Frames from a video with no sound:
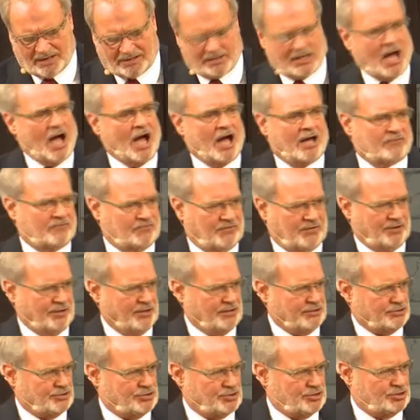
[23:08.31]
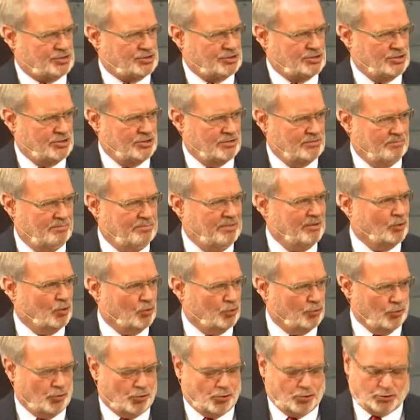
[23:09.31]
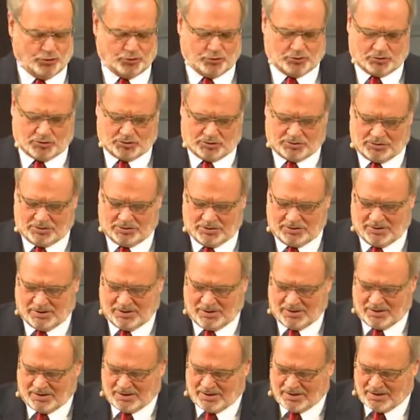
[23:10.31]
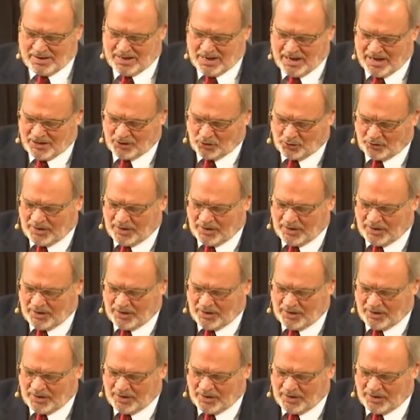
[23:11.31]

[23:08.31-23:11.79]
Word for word: My parents were not confidence builders.